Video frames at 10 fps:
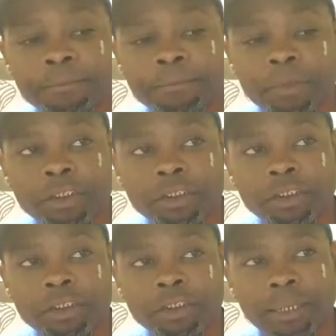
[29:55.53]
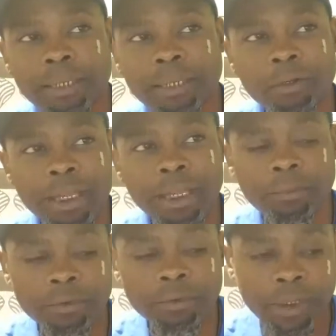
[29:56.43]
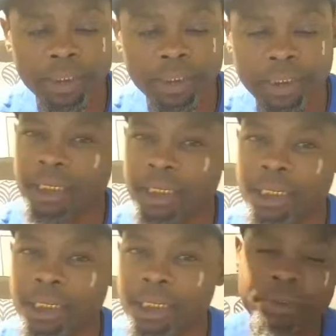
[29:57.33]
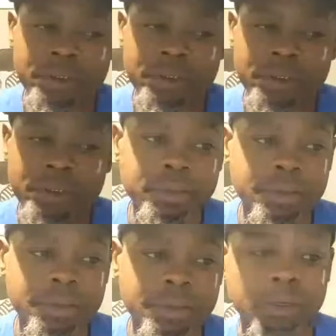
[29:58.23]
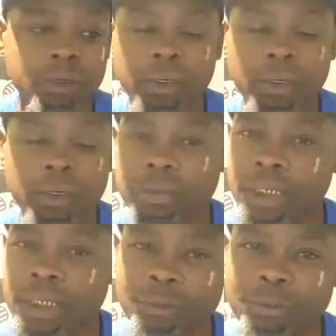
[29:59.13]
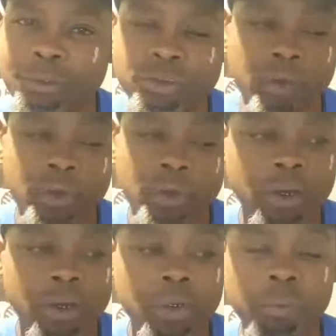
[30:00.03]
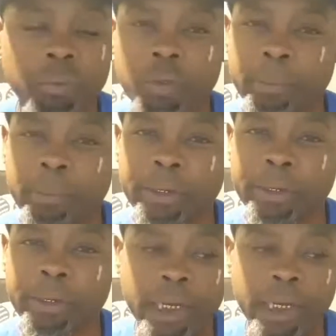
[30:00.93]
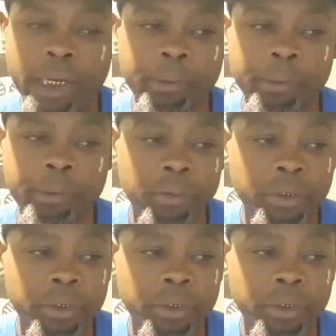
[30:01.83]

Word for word: you know, I know that, you know, in, in a couple years, you know, uh, he's going to start getting older and want to be around me more